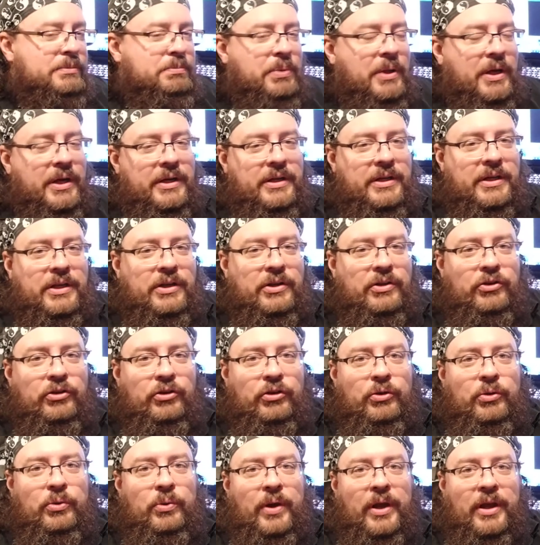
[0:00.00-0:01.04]
plugged
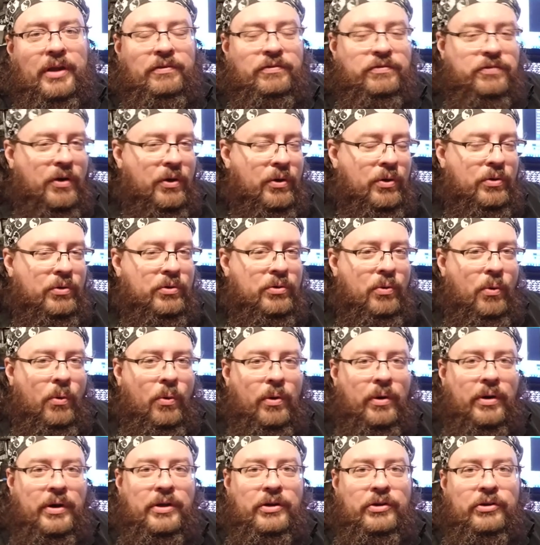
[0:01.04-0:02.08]
into a phone
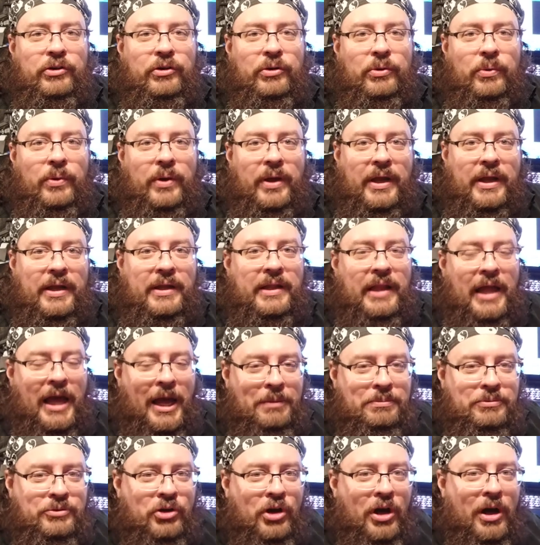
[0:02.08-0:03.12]
or into a
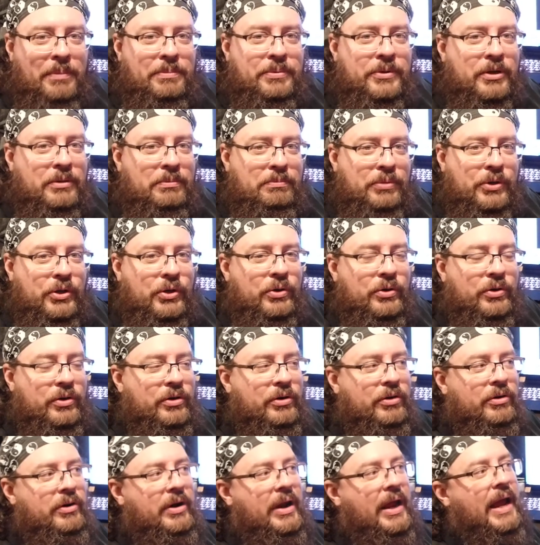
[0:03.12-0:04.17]
laptop
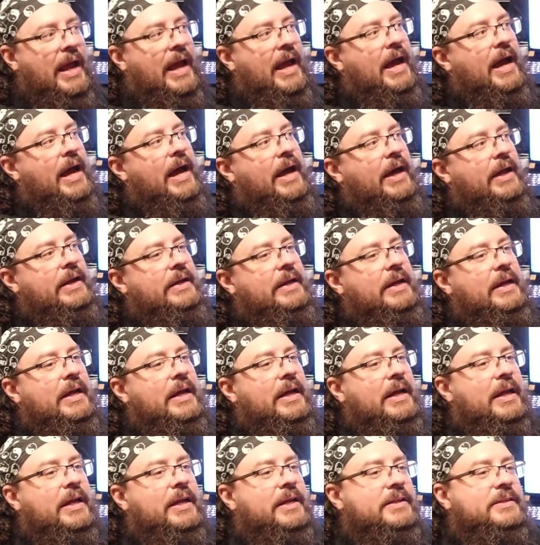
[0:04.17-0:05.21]
computer, and
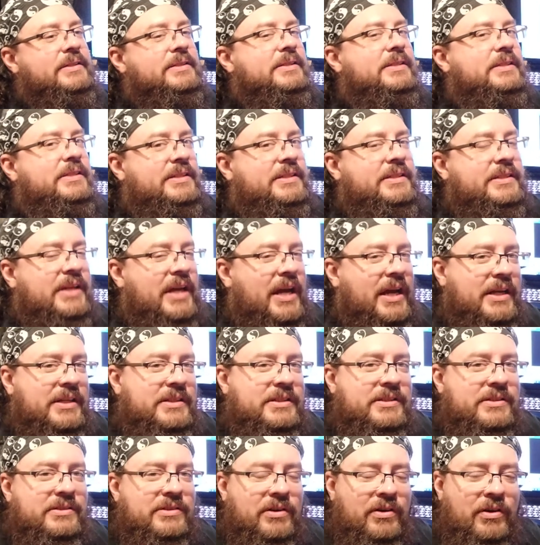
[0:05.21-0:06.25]
its
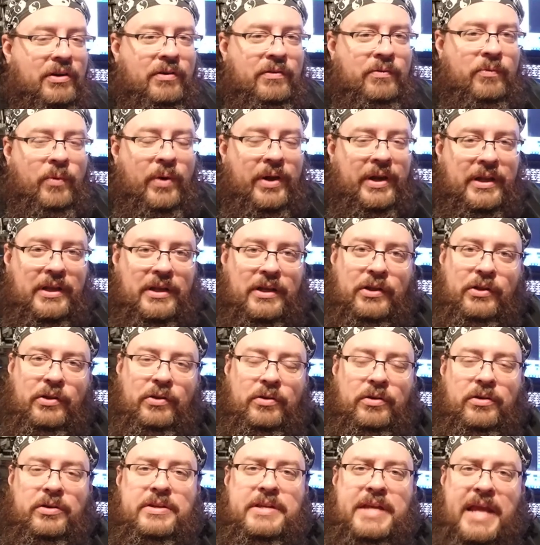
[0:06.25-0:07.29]
size of what it
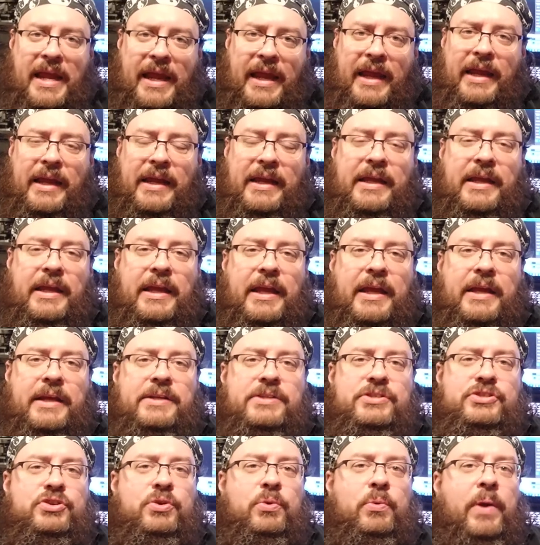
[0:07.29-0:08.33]
can take
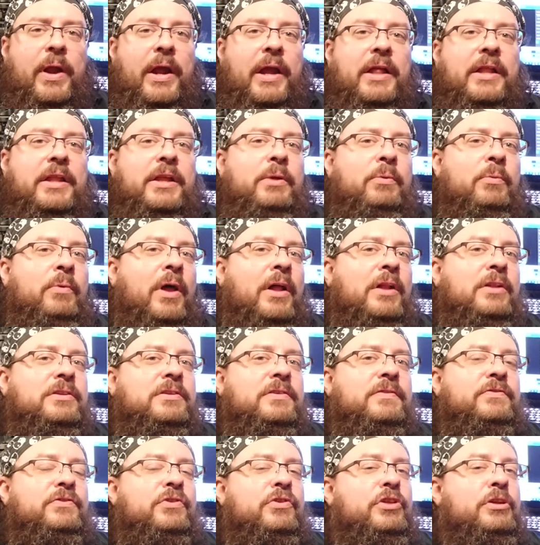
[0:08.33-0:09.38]
is directly
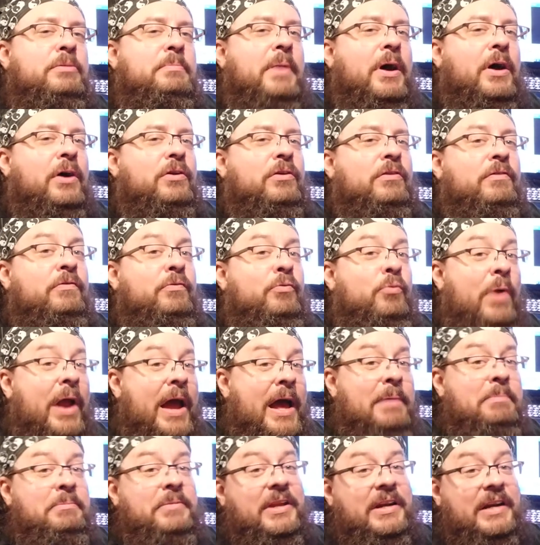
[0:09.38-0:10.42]
relative to the amount of
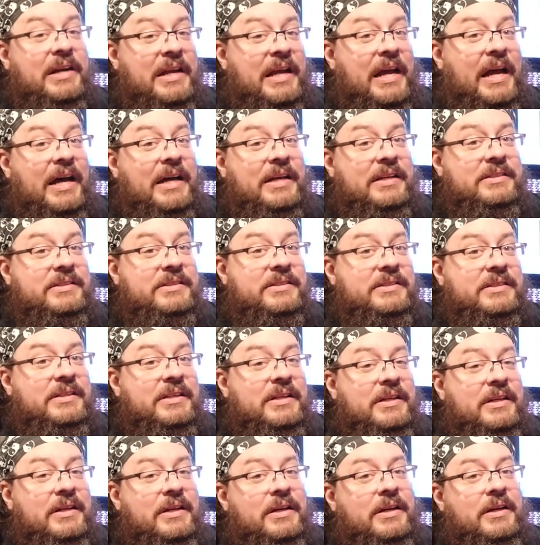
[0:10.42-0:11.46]
RAM that it has.
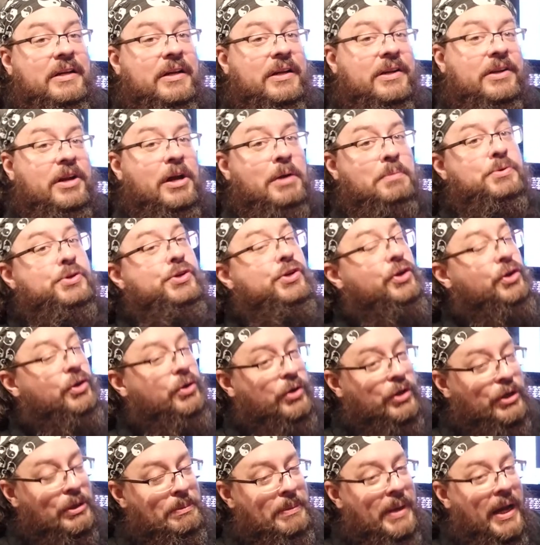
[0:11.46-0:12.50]
Now, I'm sure you
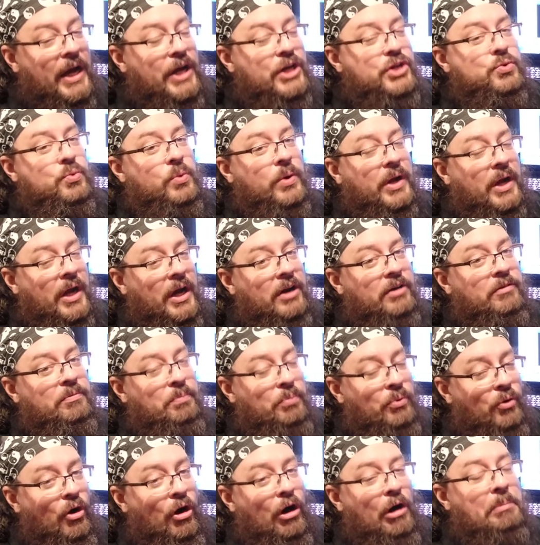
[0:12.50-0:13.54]
can imagine what kind
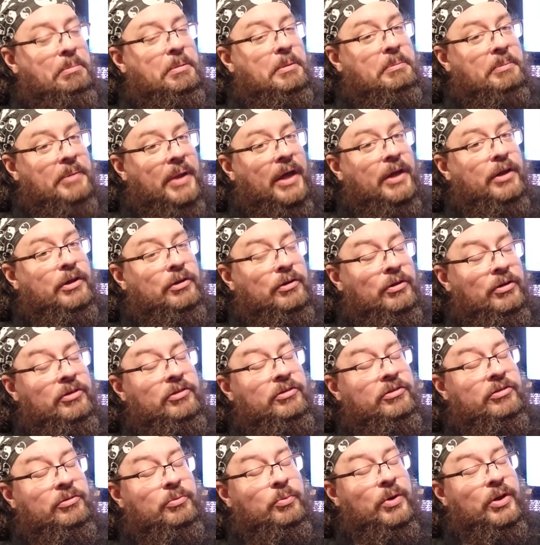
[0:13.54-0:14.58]
of problem that
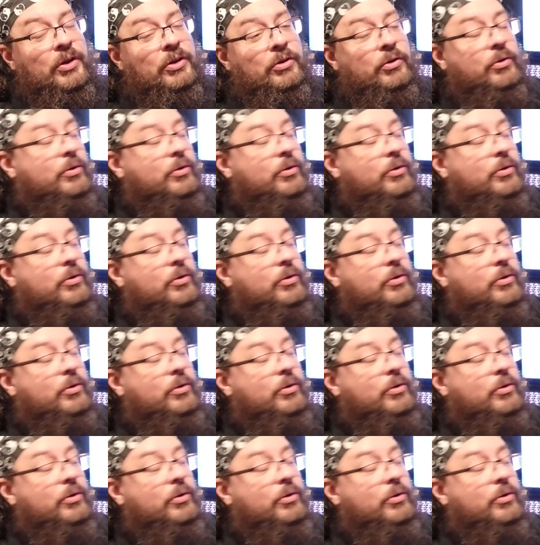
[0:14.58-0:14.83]
is when